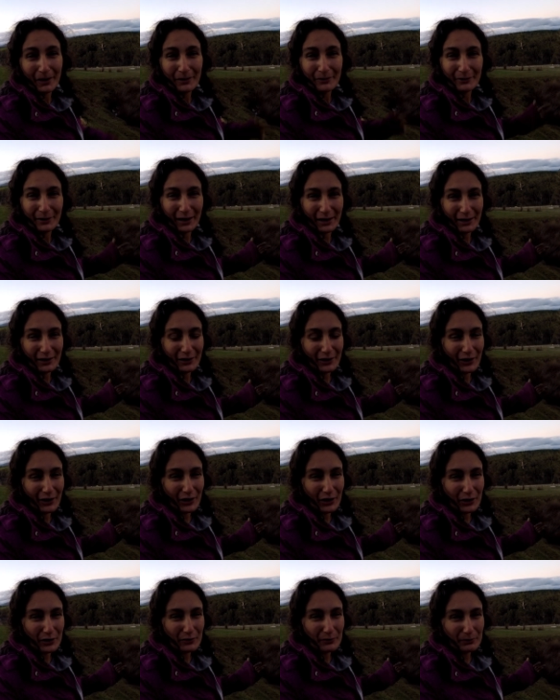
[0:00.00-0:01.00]
There you
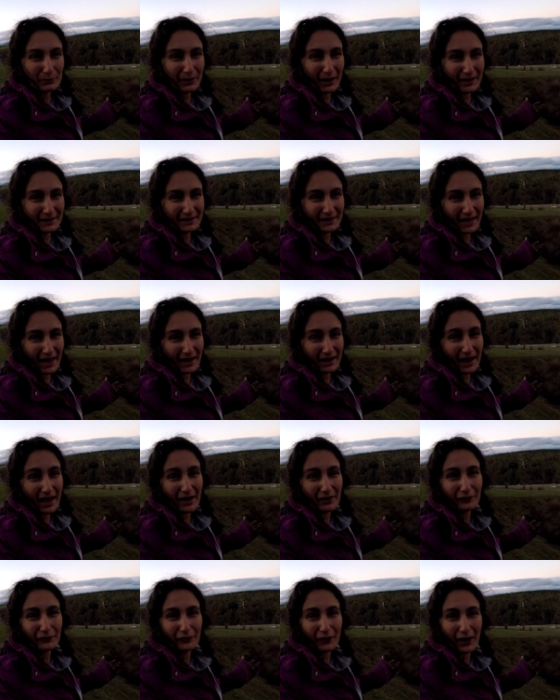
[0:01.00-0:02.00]
go, planting out our
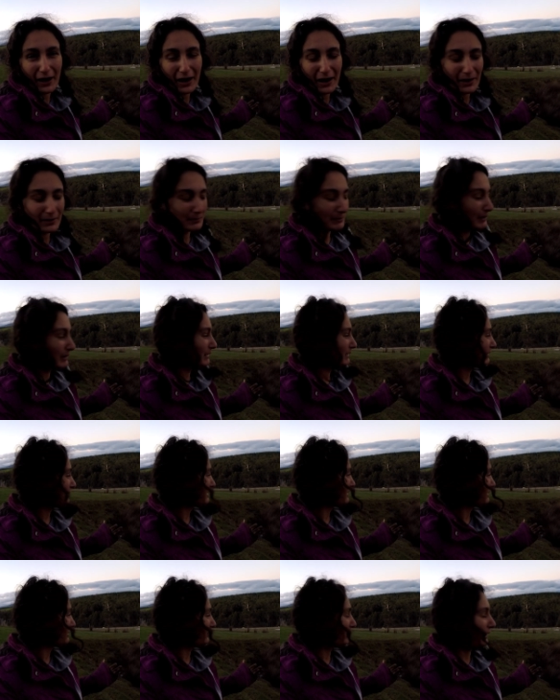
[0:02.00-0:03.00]
farm,
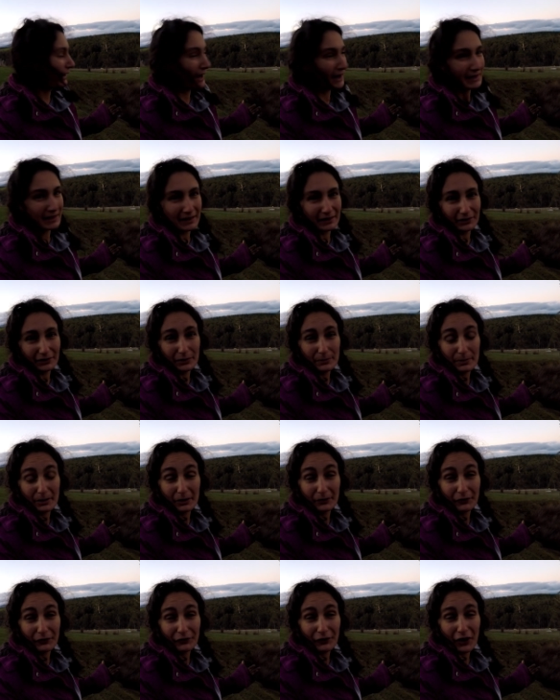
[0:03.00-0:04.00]
creating a little bit
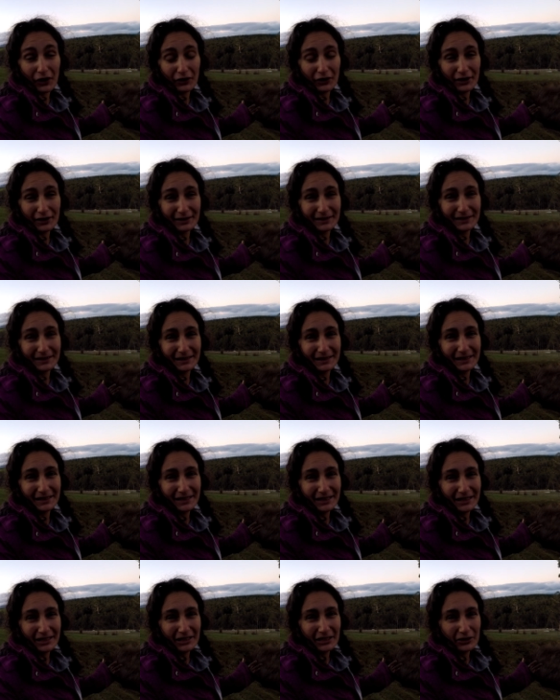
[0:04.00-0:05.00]
of a forest,
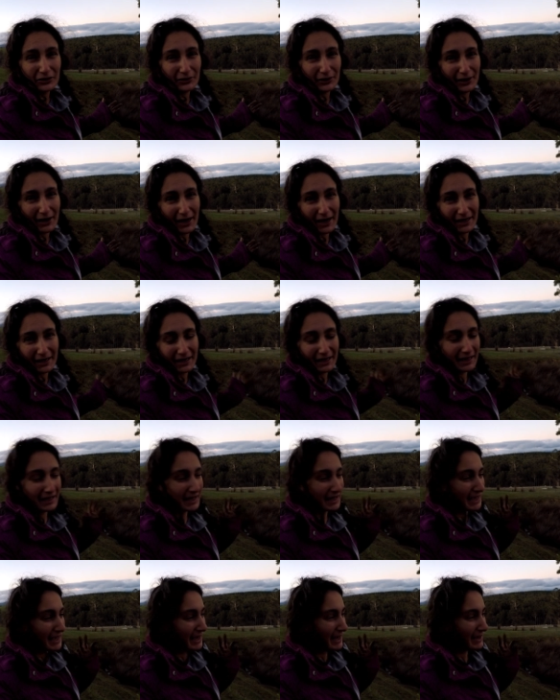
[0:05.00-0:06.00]
creating
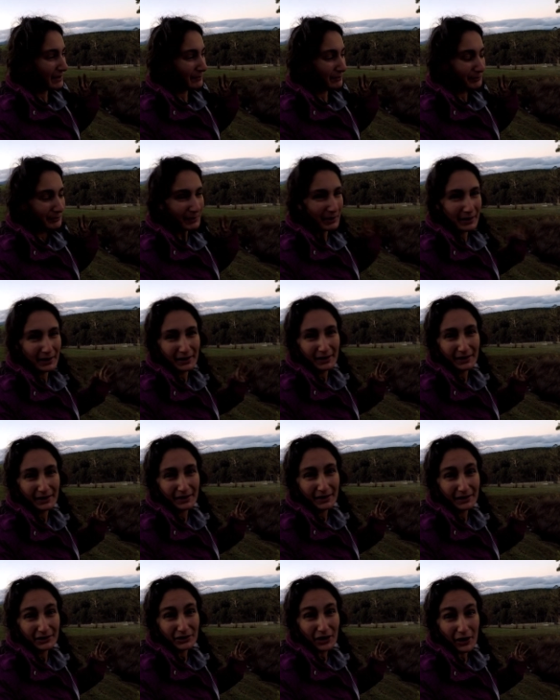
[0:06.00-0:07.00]

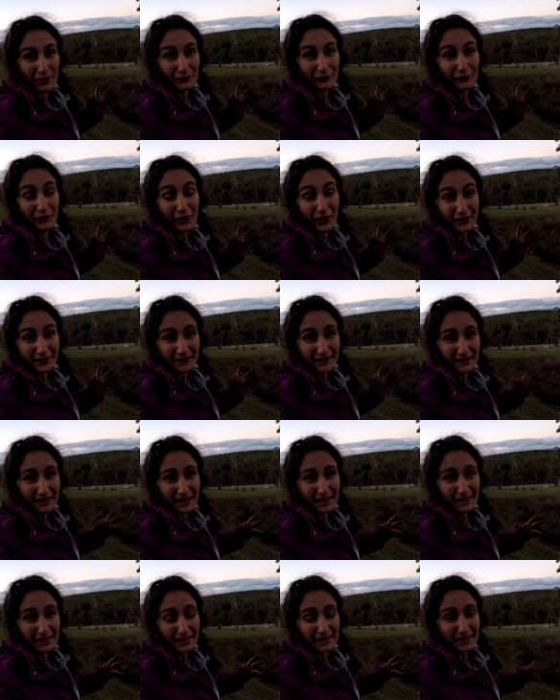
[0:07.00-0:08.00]

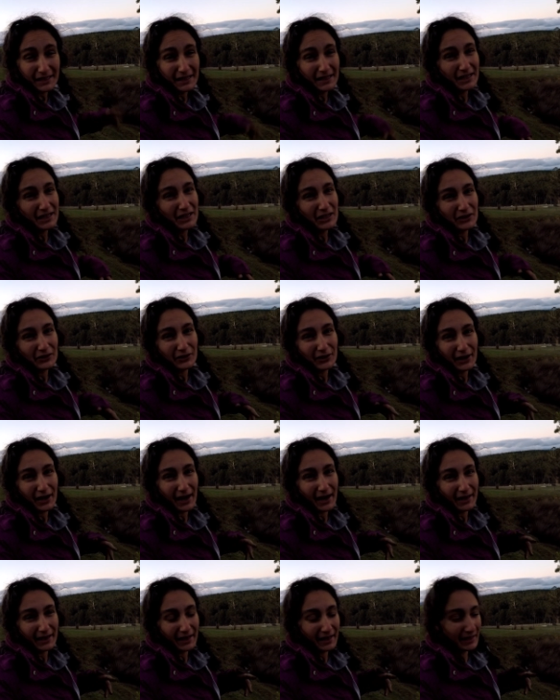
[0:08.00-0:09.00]
diversity,
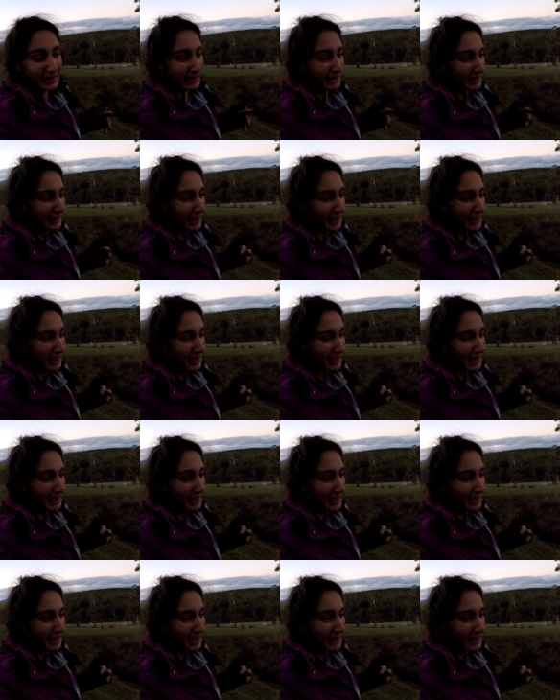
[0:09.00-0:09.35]
creating